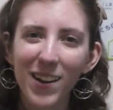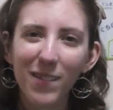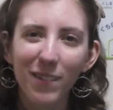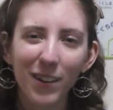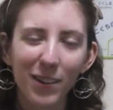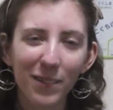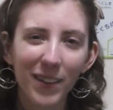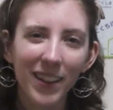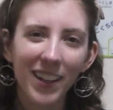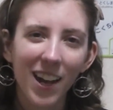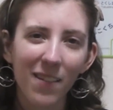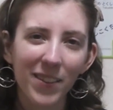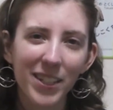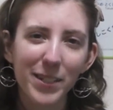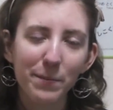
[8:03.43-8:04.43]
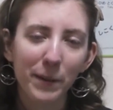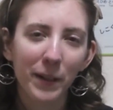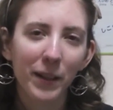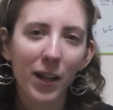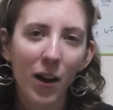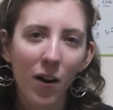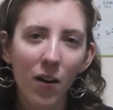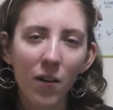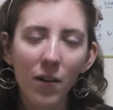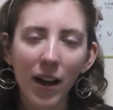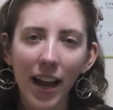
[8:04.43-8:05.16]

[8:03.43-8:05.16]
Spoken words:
put them in the comments below,